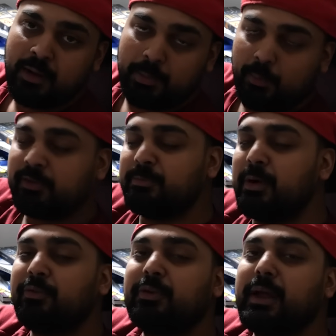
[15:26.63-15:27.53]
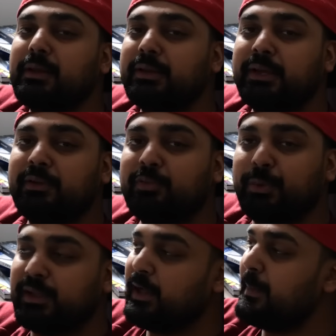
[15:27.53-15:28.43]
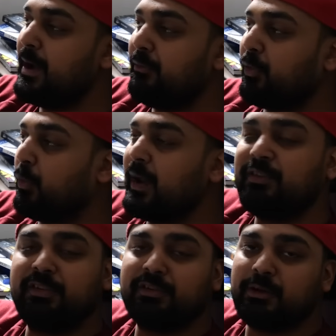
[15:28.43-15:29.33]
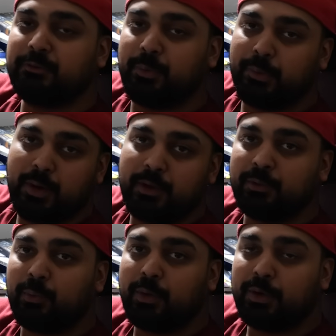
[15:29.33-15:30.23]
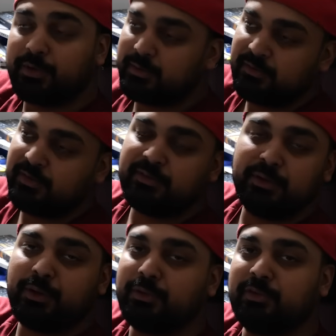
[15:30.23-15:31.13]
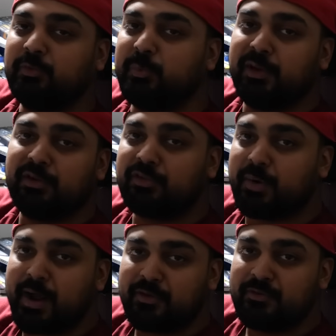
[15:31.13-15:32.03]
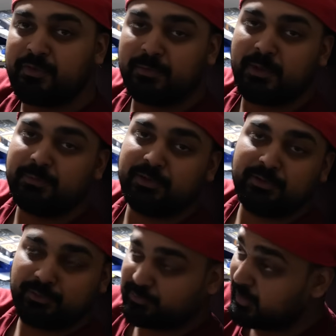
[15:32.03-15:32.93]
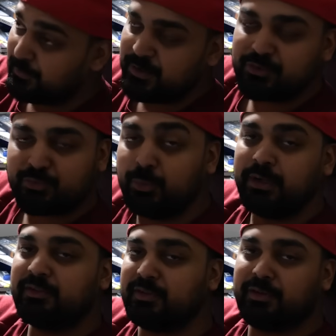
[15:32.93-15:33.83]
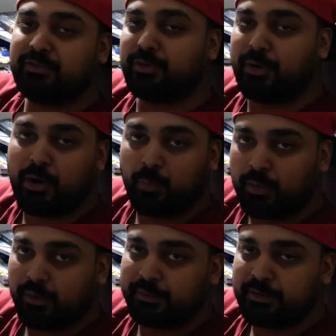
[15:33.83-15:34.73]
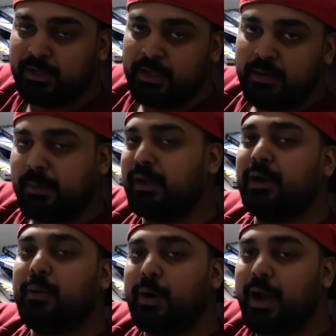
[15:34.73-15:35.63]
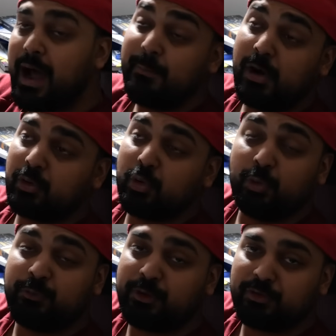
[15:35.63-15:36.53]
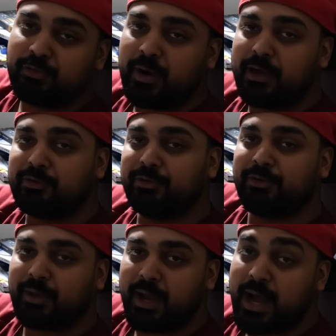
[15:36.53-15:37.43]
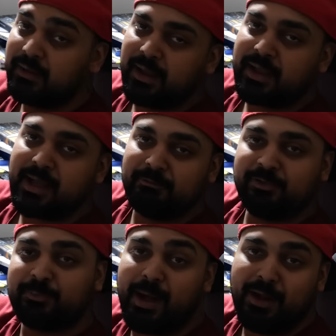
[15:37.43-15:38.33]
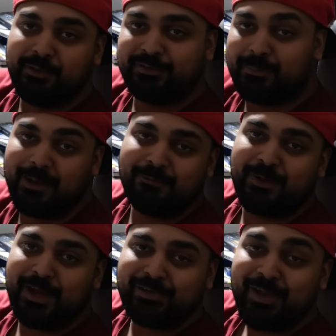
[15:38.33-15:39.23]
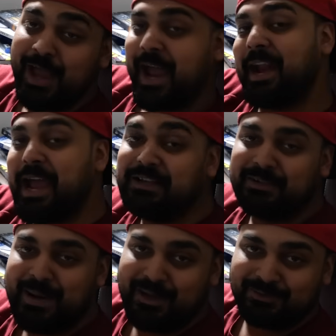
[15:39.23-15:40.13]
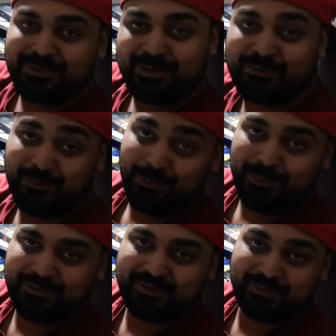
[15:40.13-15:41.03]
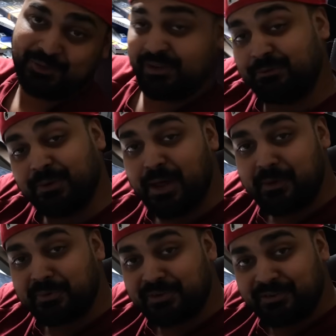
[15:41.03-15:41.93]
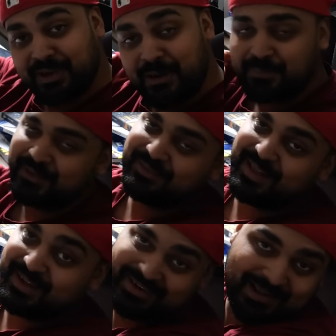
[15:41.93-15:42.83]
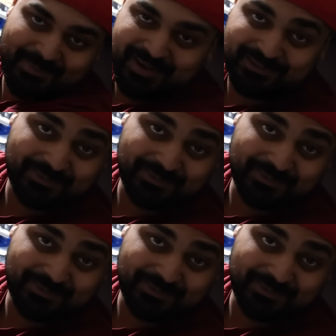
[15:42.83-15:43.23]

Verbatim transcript: But what's most likely is with the amount of crazy stuff going on in the world, this easily could just be a distraction from something something truly sinister in our world. But you know what? I'm all cool for distractions, okay? I like having smiles on my face and Alamouths to look forward to. Because if you like what you saw, please like, comment, and